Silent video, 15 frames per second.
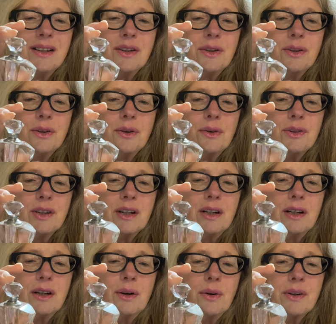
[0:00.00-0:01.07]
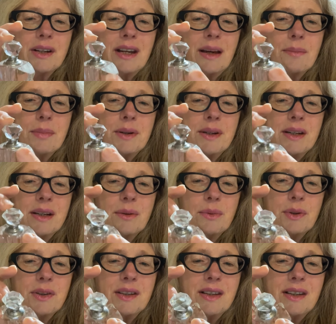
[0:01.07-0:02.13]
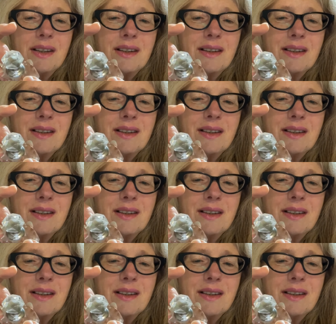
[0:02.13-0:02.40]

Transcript: Not a lot happening with it.